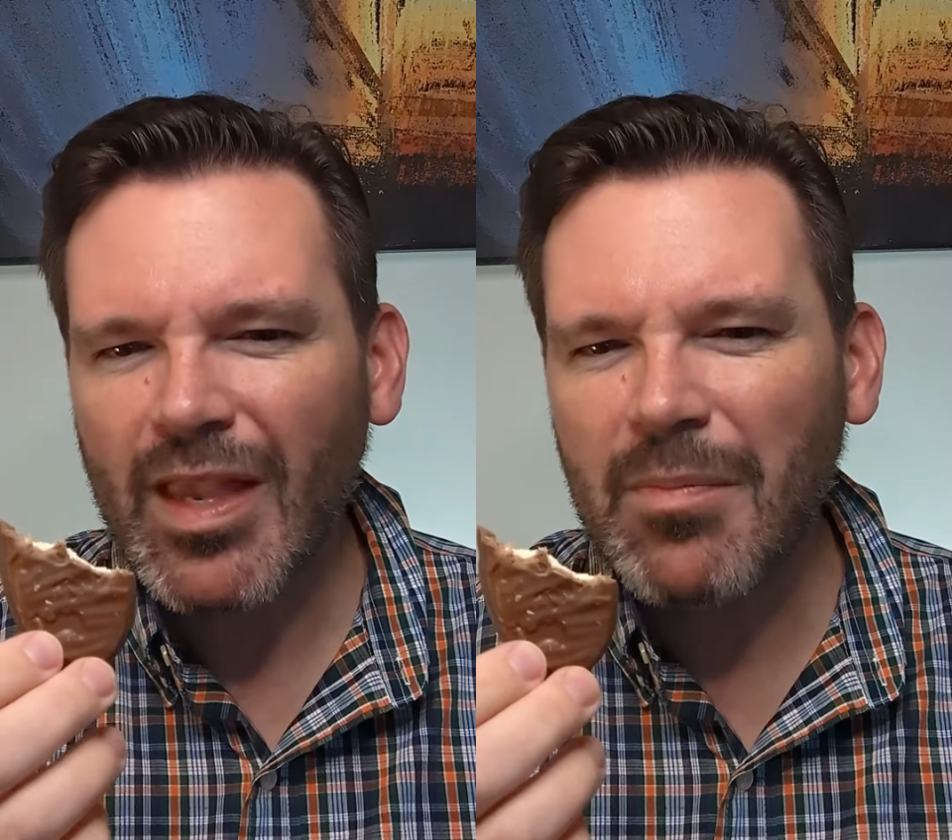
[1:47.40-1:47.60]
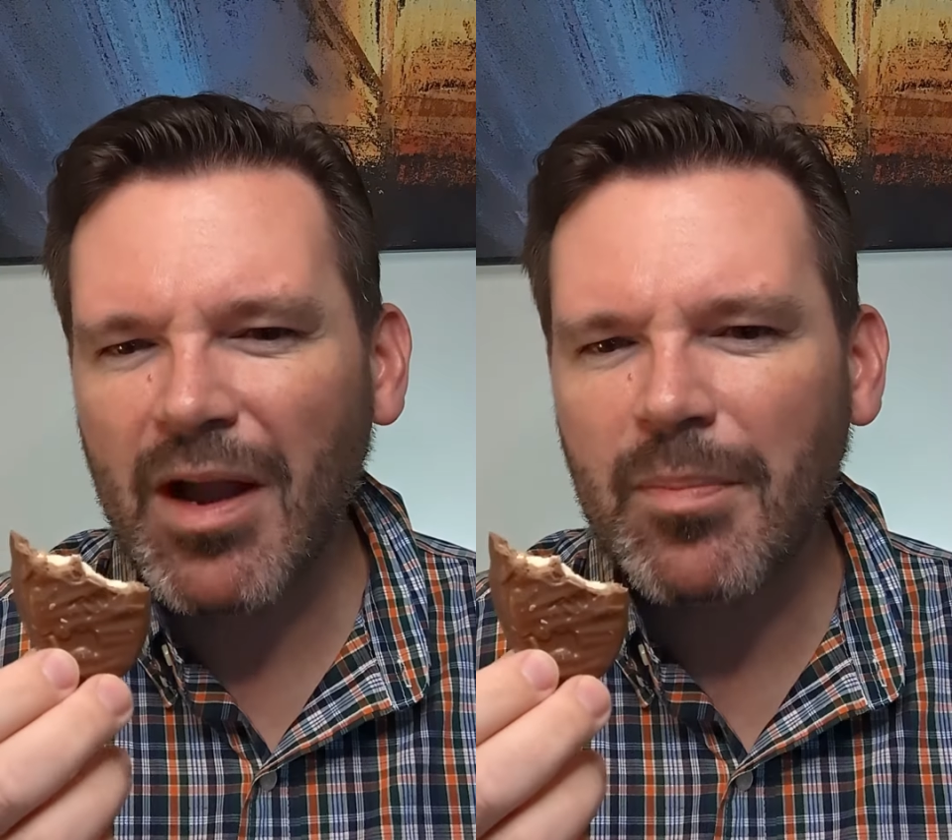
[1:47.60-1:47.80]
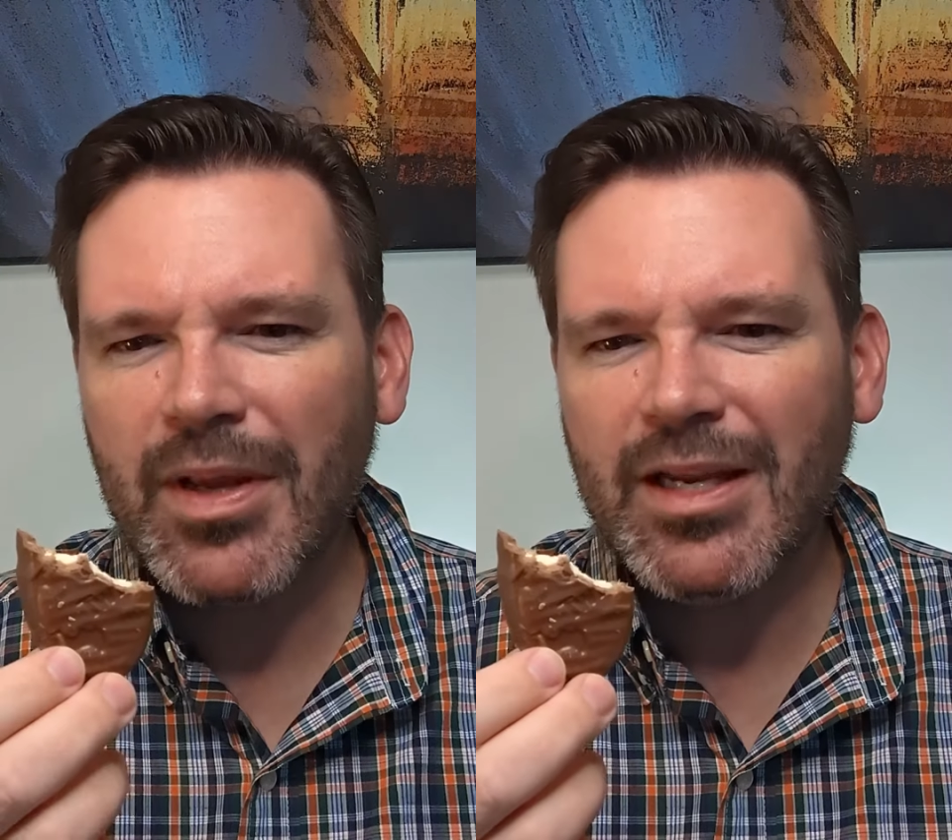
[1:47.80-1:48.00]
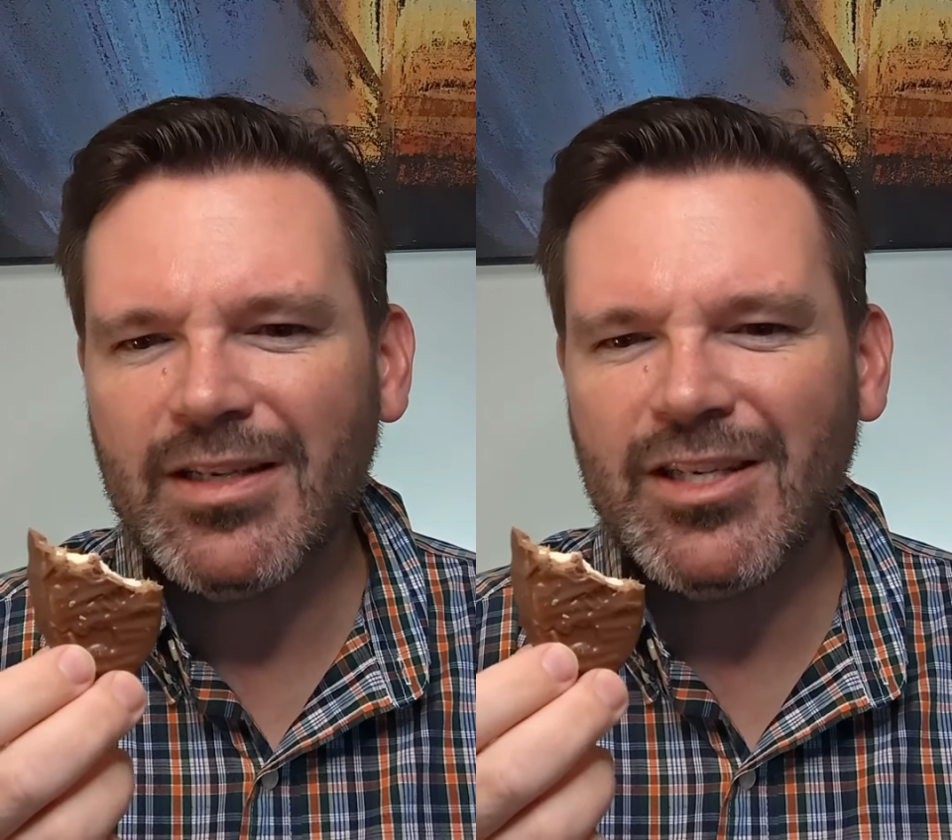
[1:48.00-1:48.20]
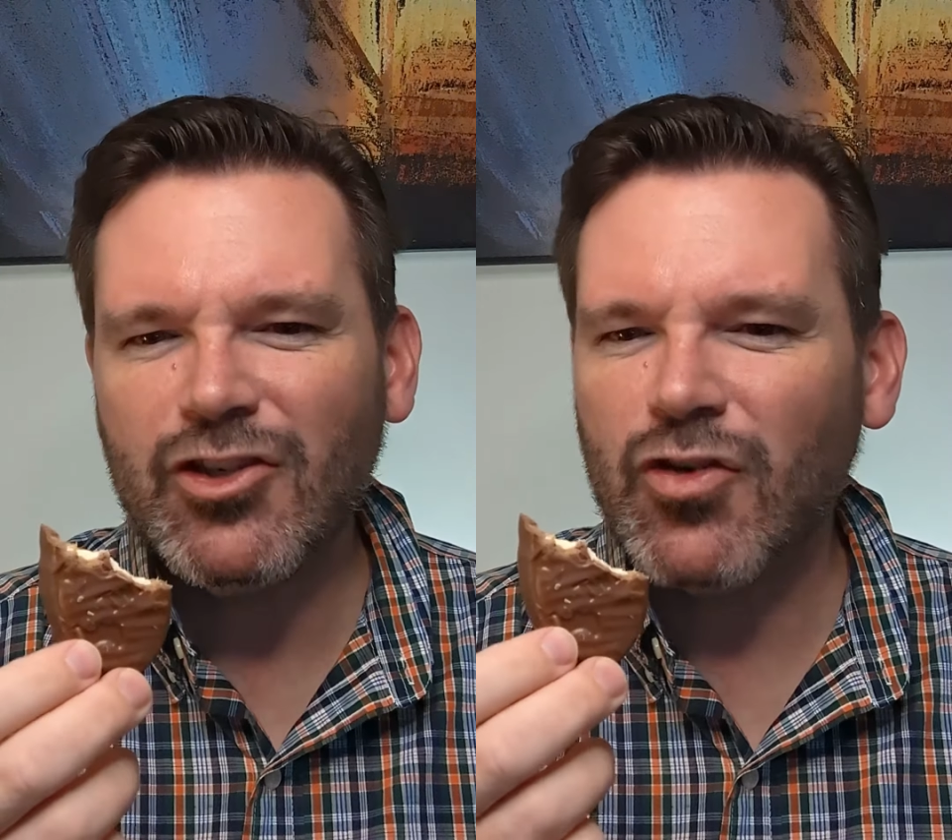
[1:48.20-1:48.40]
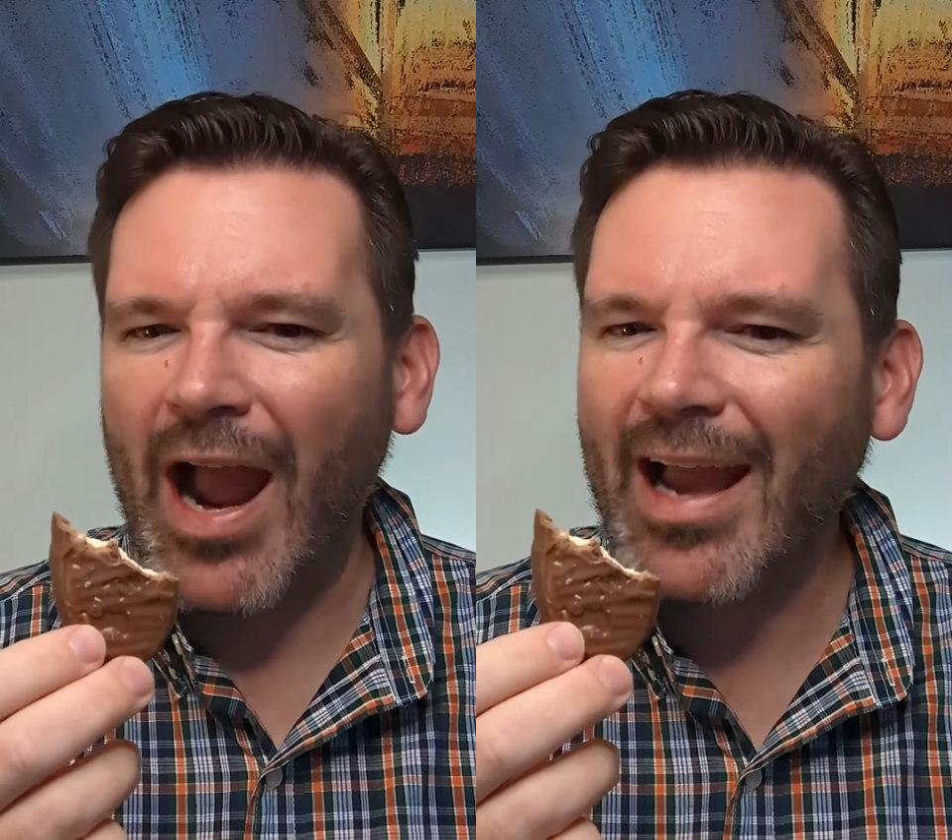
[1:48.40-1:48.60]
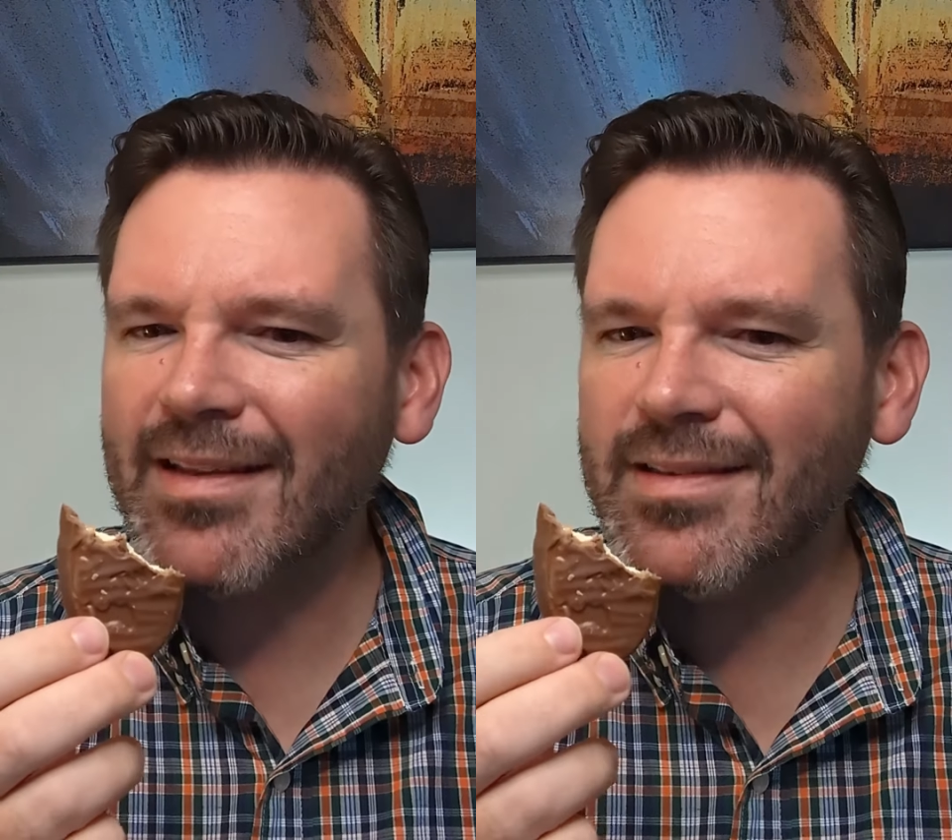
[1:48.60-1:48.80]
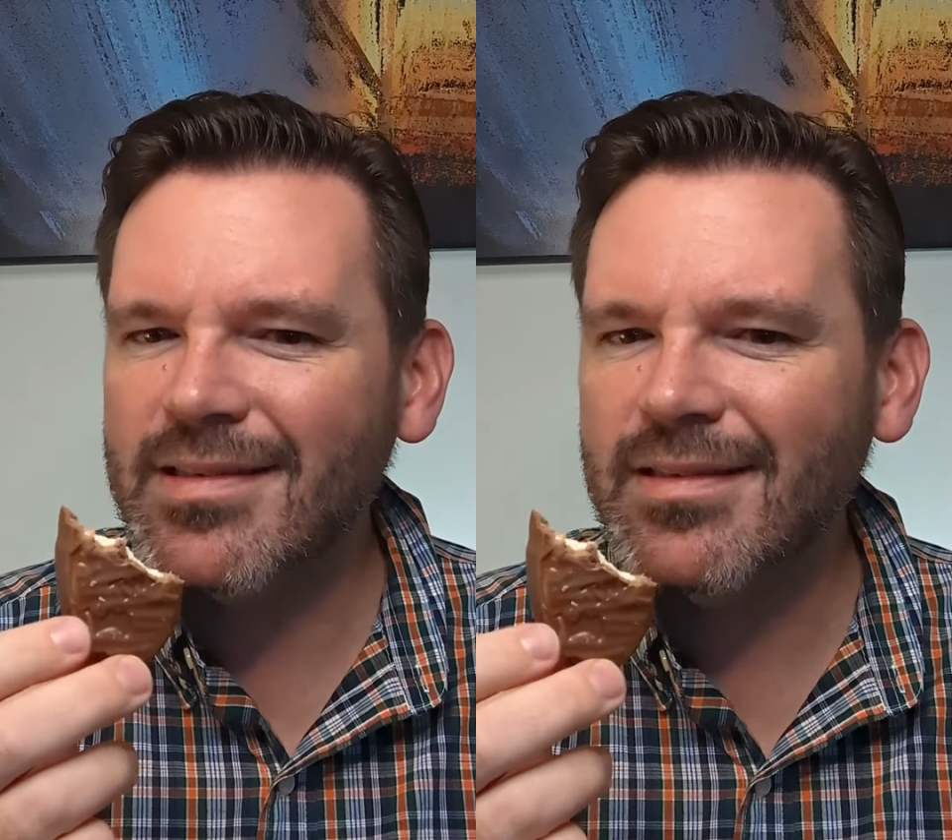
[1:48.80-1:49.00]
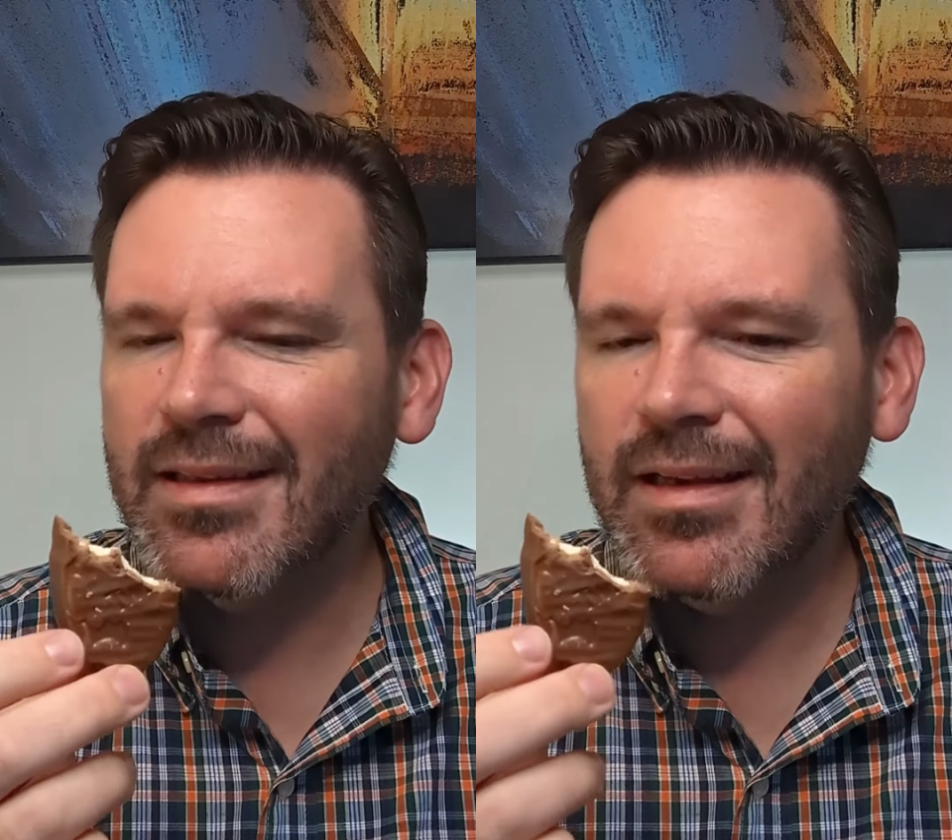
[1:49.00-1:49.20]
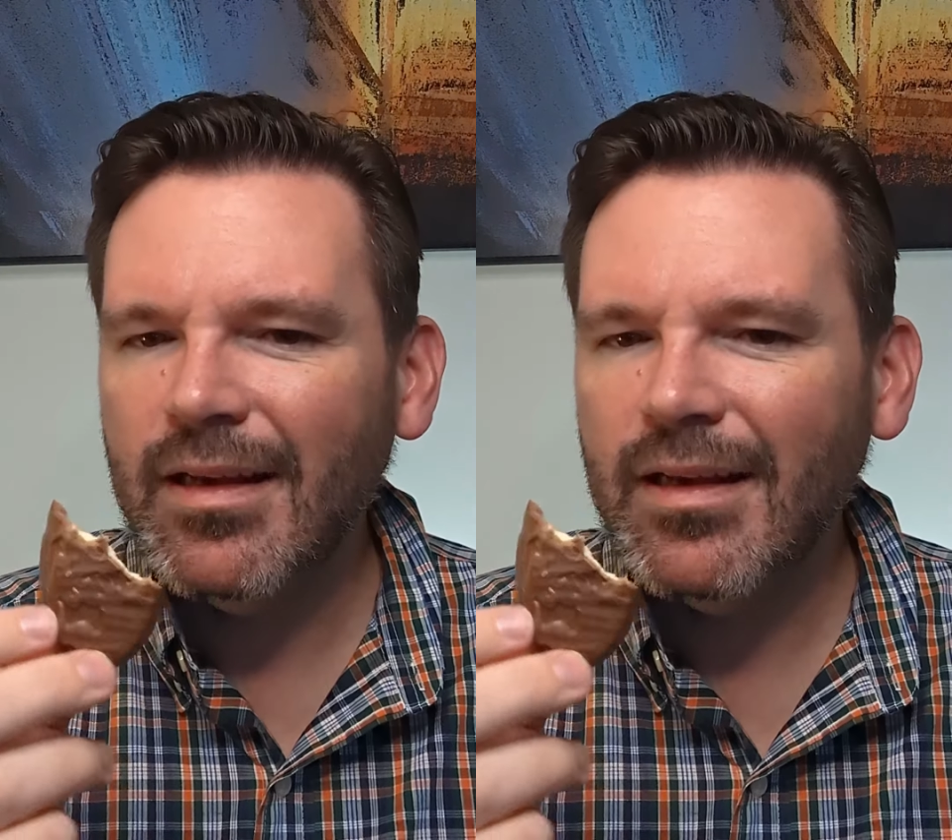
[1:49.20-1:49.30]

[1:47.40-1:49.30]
in my opinion, detracts